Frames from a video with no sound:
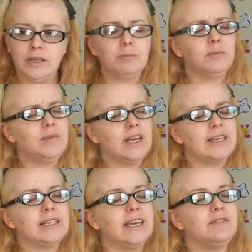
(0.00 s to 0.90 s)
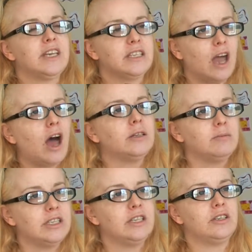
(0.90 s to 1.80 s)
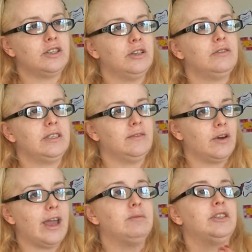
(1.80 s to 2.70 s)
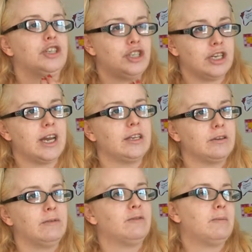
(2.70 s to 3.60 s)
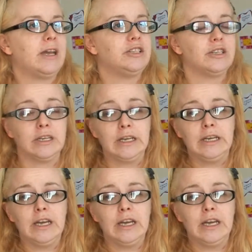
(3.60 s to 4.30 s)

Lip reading: It gives autonomy to the students if they're able to share their information.